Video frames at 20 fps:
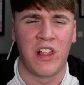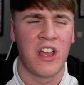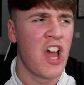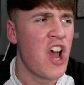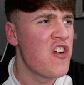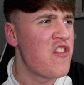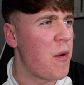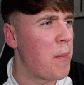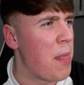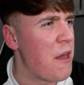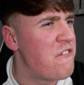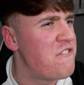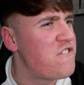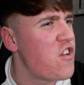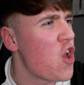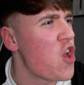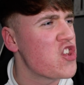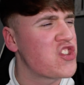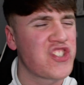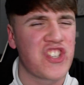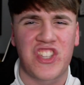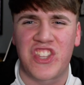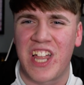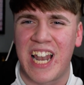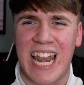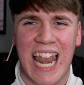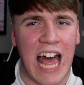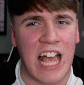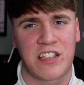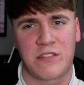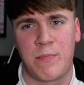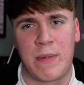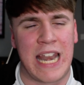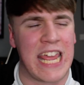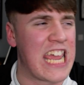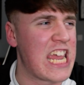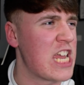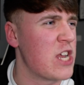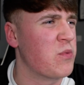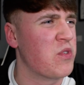From the first to the last
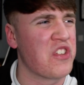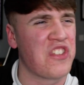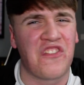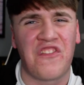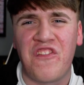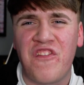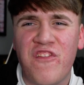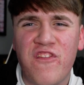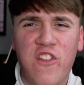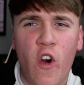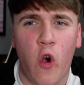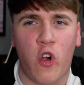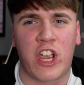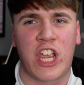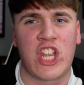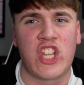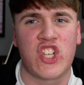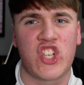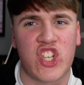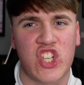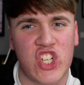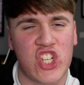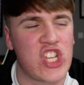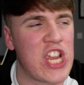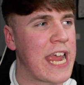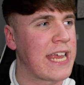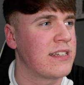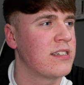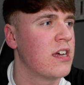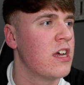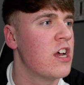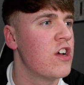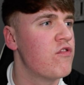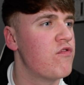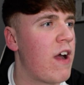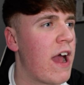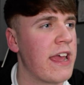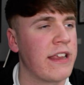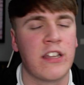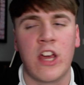minute, he was fucking shit,
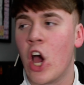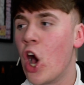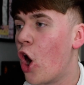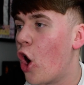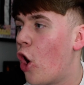right?